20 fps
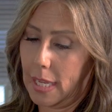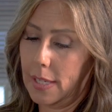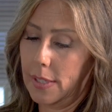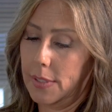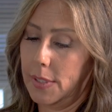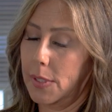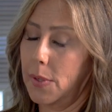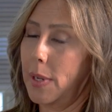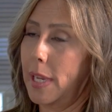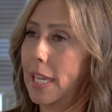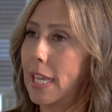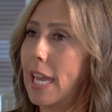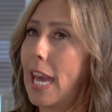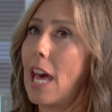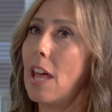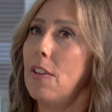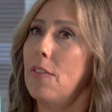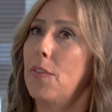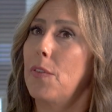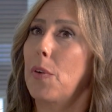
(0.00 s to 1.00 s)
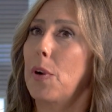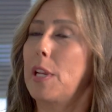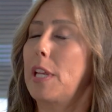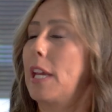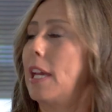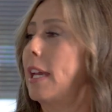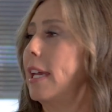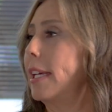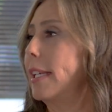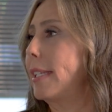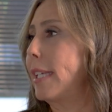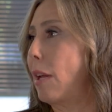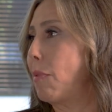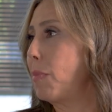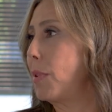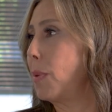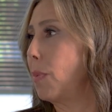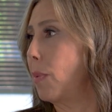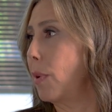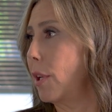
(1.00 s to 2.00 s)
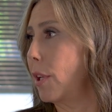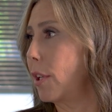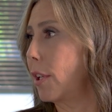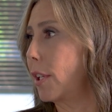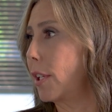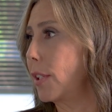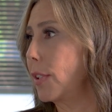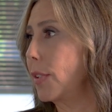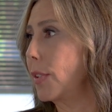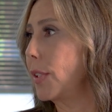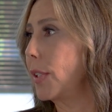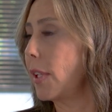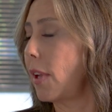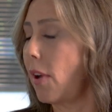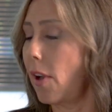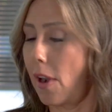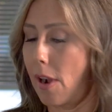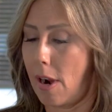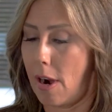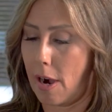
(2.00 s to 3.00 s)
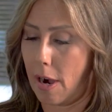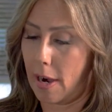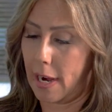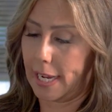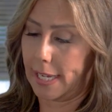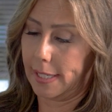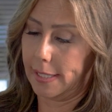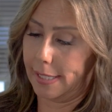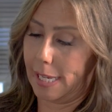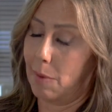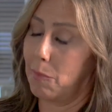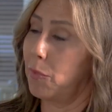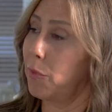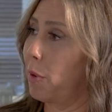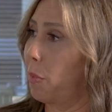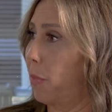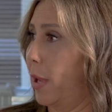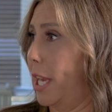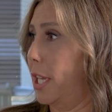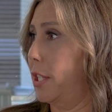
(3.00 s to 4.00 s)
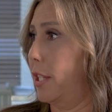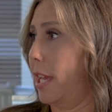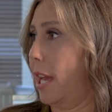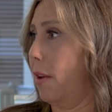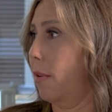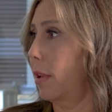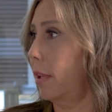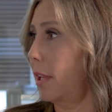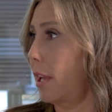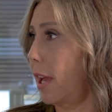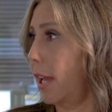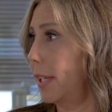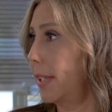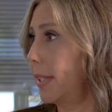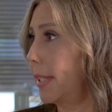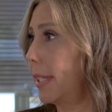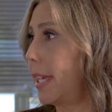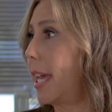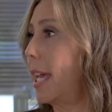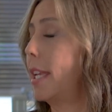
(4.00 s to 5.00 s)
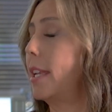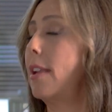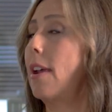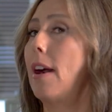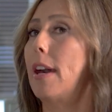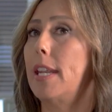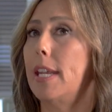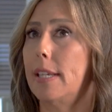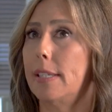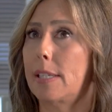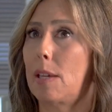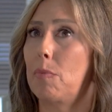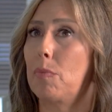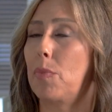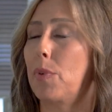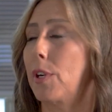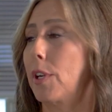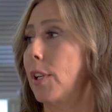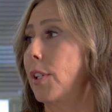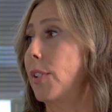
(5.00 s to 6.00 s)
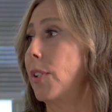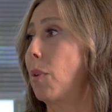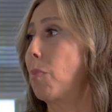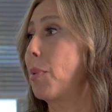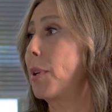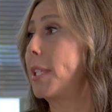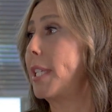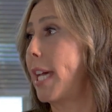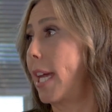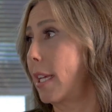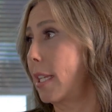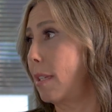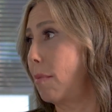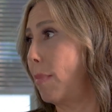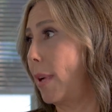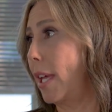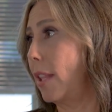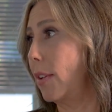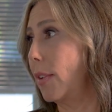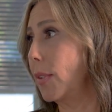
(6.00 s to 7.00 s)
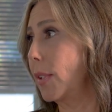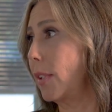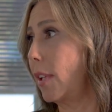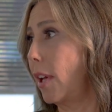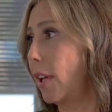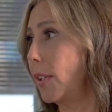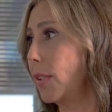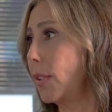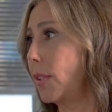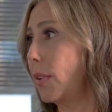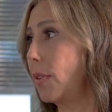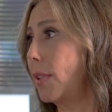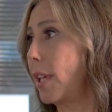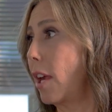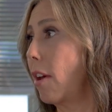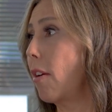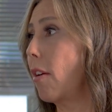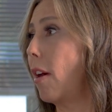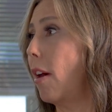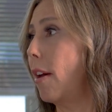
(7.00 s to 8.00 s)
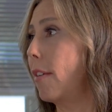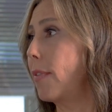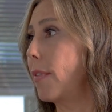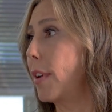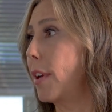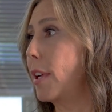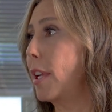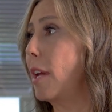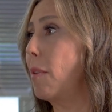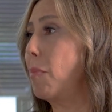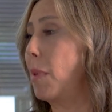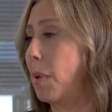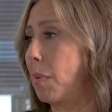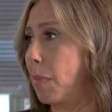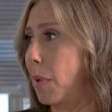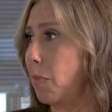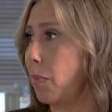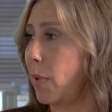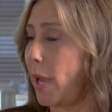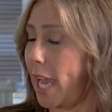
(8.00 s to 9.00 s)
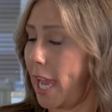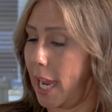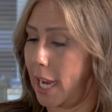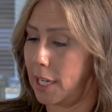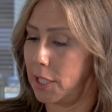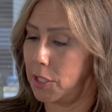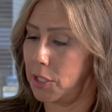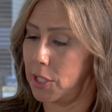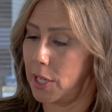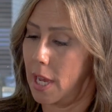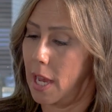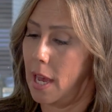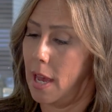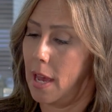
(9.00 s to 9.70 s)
So in California, exempt workers are exempt from wage and hour laws, and non-exempt workers are protected by those laws. So they're offered a minimum wage,